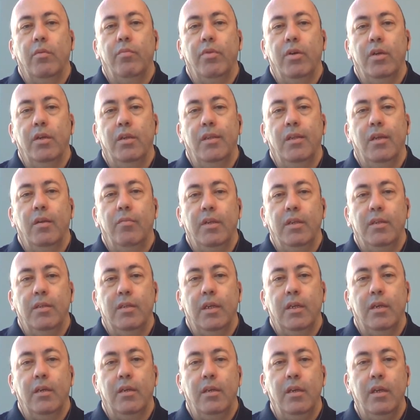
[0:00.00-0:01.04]
about them is
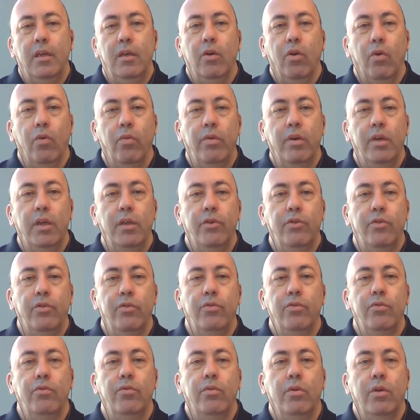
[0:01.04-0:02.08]
that they only
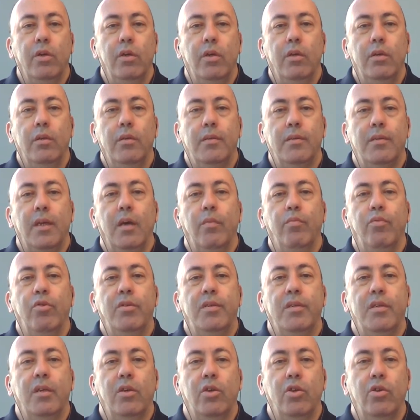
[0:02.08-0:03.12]
do
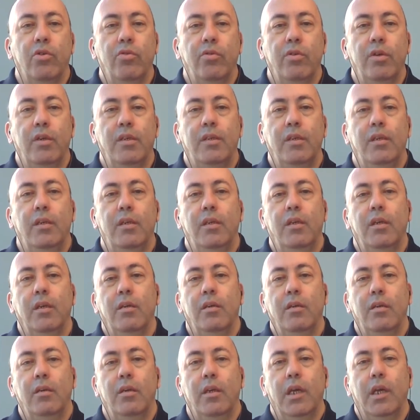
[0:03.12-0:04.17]
cybersecurity
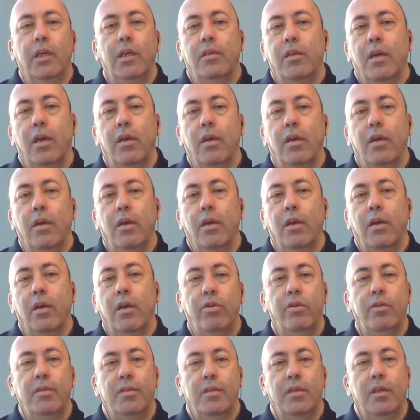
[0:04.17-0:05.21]
and
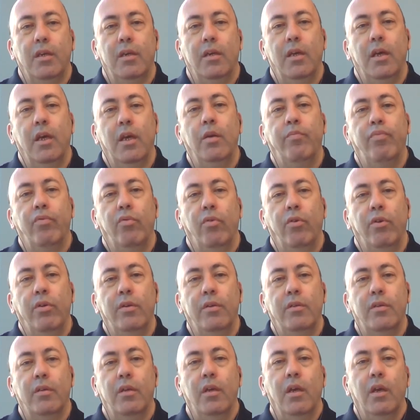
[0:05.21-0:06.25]
antivirus and
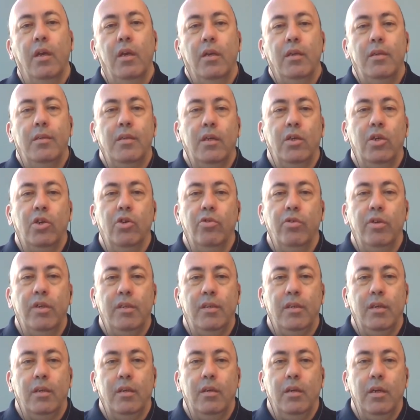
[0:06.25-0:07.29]
endpoint
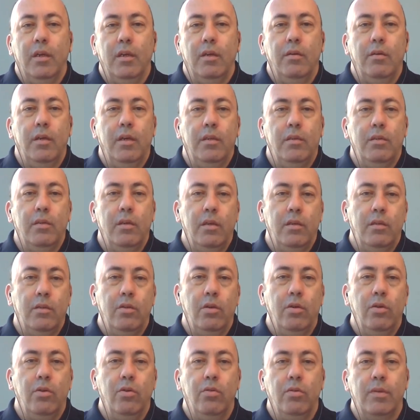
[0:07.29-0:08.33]
security. And as
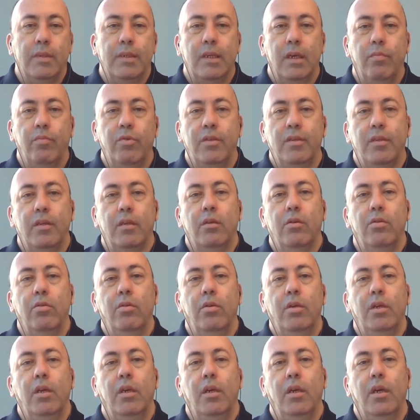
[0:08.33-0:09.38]
you know,
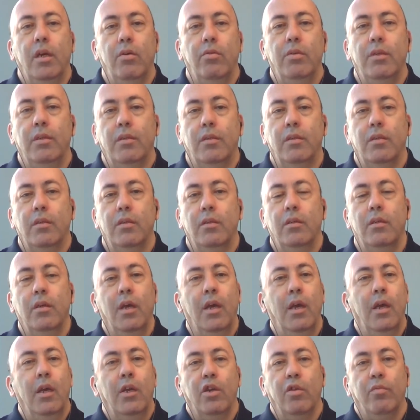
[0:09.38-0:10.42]
cybersecurity now is
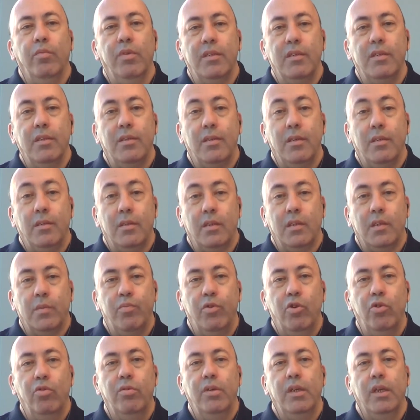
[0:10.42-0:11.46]
the business is
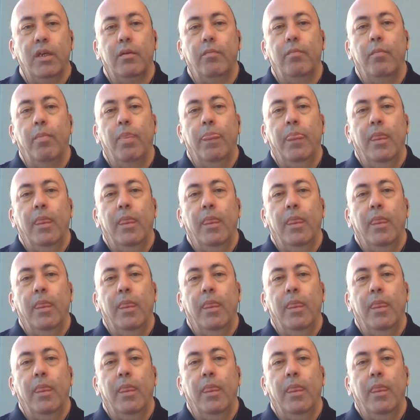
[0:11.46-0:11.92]
exploding,